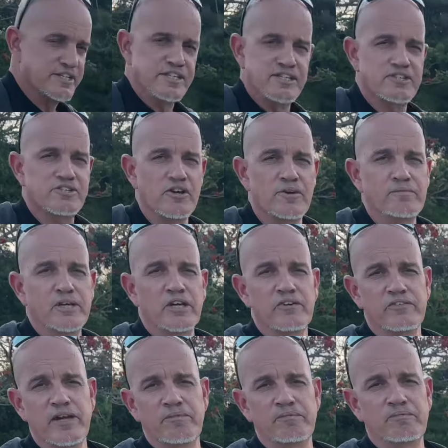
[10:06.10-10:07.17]
you see so many
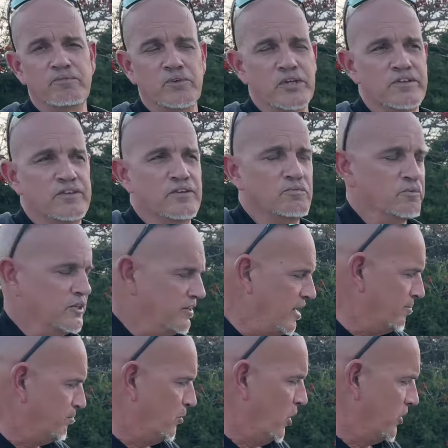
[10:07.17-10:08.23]
of them with, with
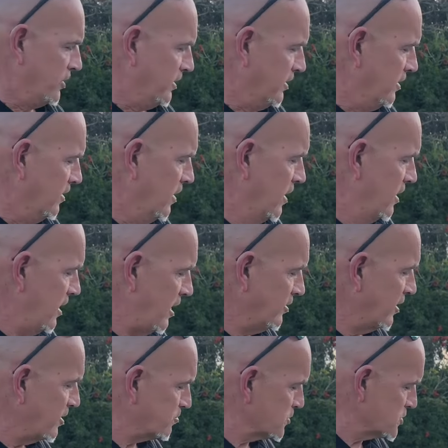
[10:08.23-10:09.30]
that broken. And,
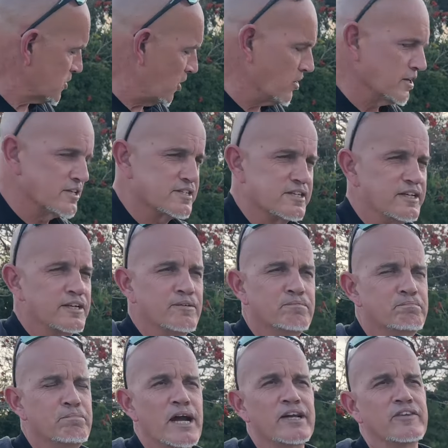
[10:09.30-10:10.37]
and that was honestly,
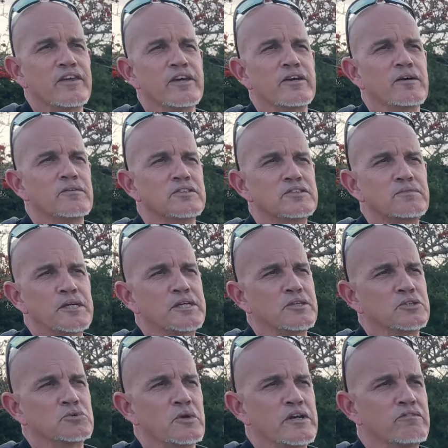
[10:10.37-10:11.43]
back then, I was
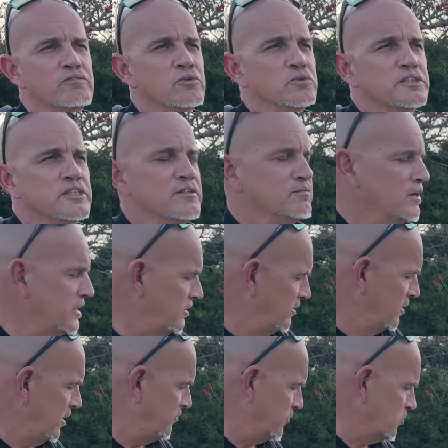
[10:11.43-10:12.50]
speaking twenty fourteen, man,
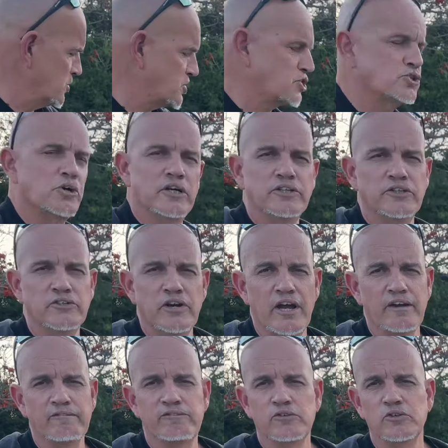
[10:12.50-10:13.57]
if it was two hundred
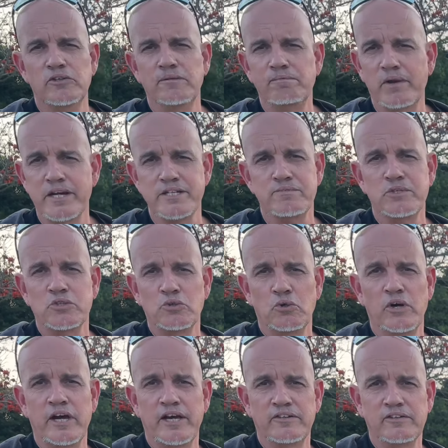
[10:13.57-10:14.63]
rand for a replacement
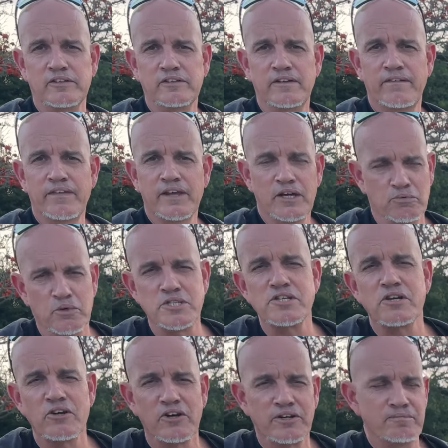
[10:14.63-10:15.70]
door handle, it
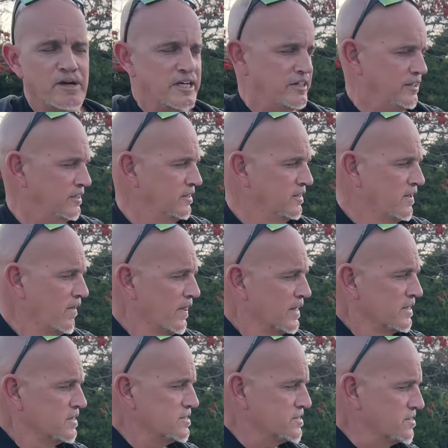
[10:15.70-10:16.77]
was a lot of money.
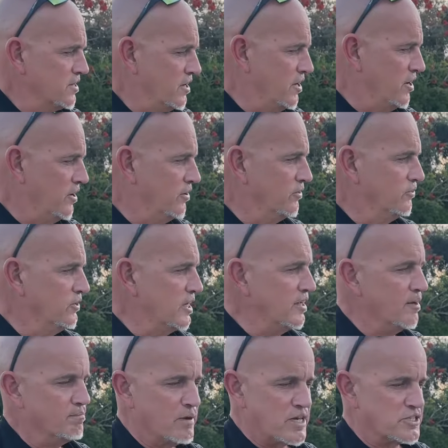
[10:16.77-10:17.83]
So
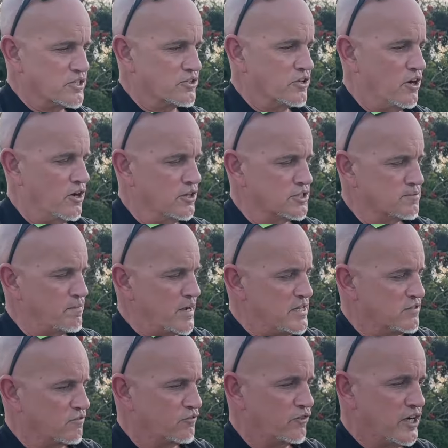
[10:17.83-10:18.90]
really a budget car,
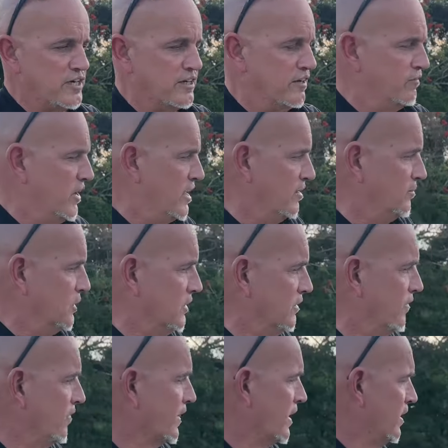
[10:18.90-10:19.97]
space freely
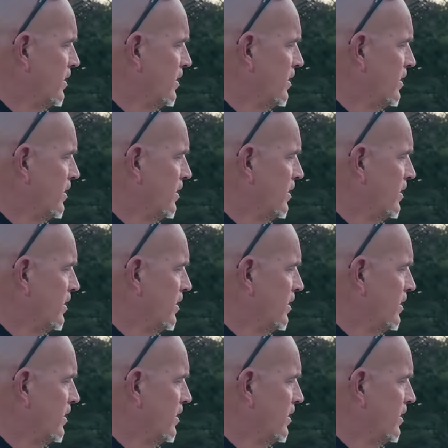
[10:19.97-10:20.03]
available,